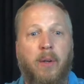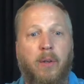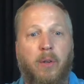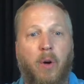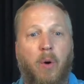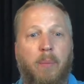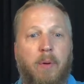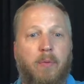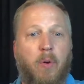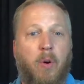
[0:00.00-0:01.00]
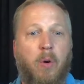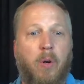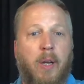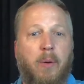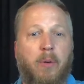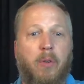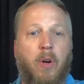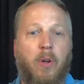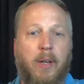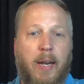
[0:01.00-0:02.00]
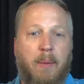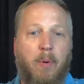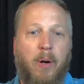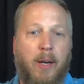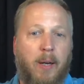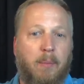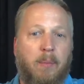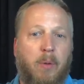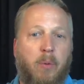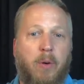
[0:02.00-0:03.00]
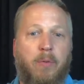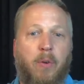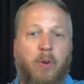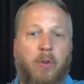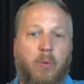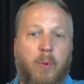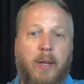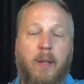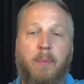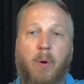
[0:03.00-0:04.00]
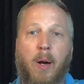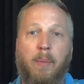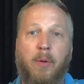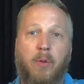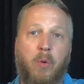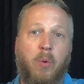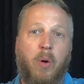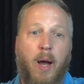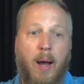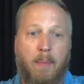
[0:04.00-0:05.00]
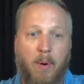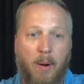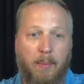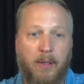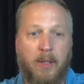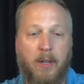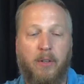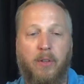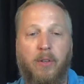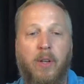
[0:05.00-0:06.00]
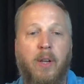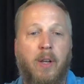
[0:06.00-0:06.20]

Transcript: So before he was called Abraham, we first read the promise to Abram in Genesis